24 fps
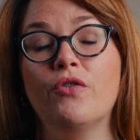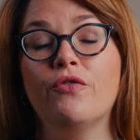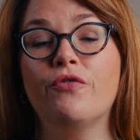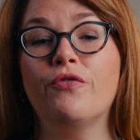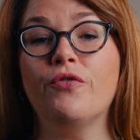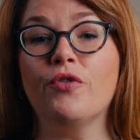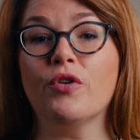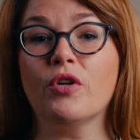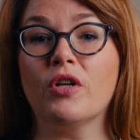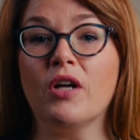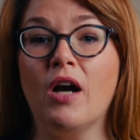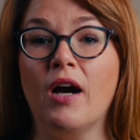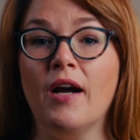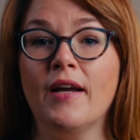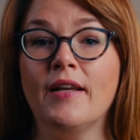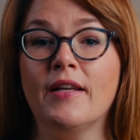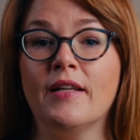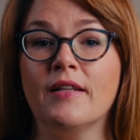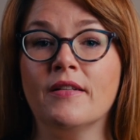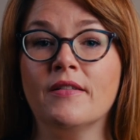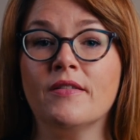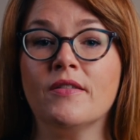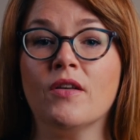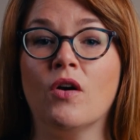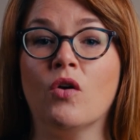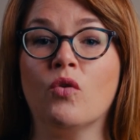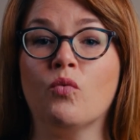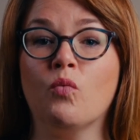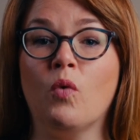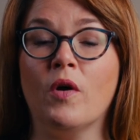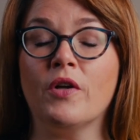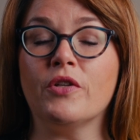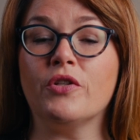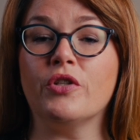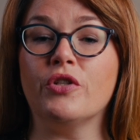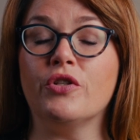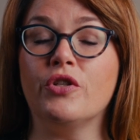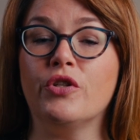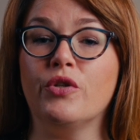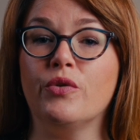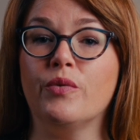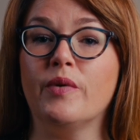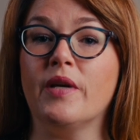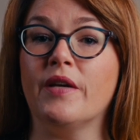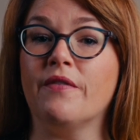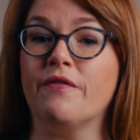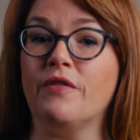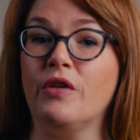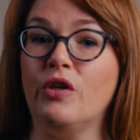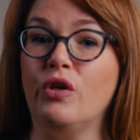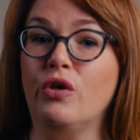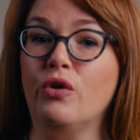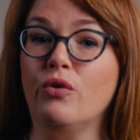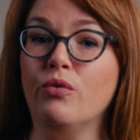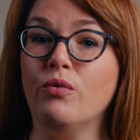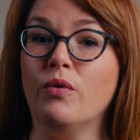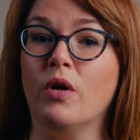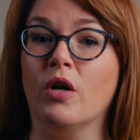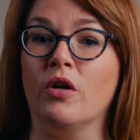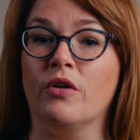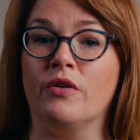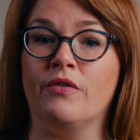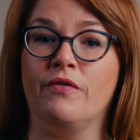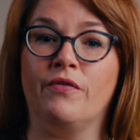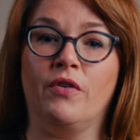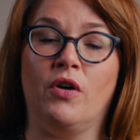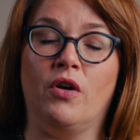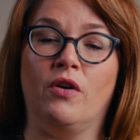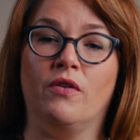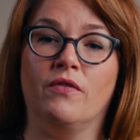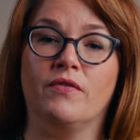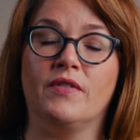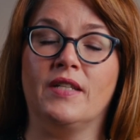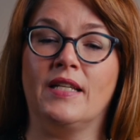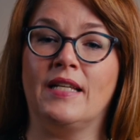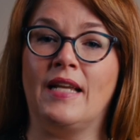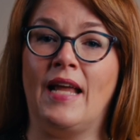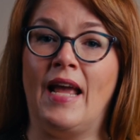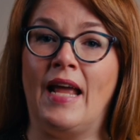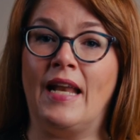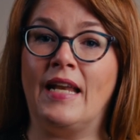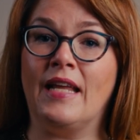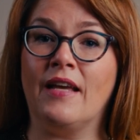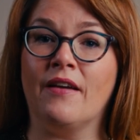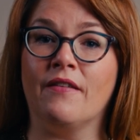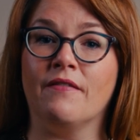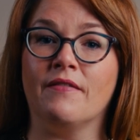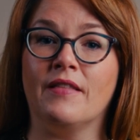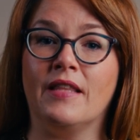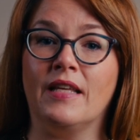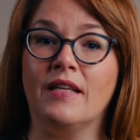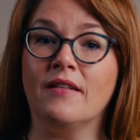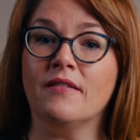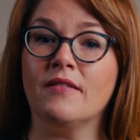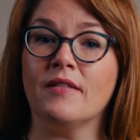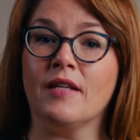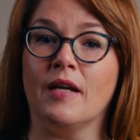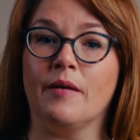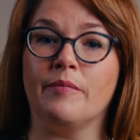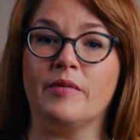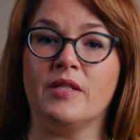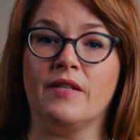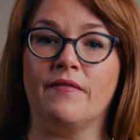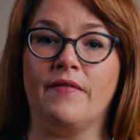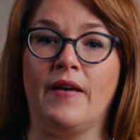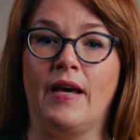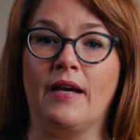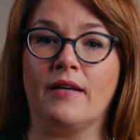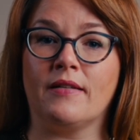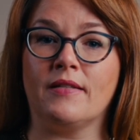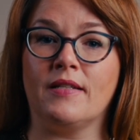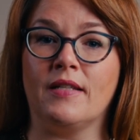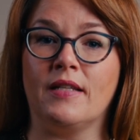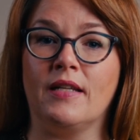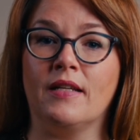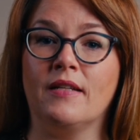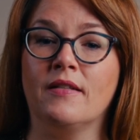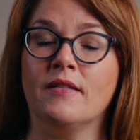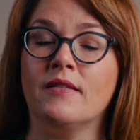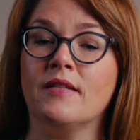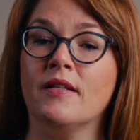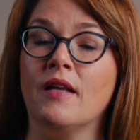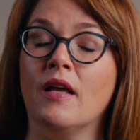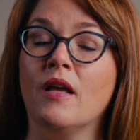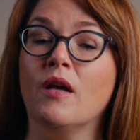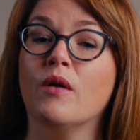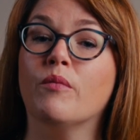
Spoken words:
For guidance on what to do if you are involved in any of these types of accidents,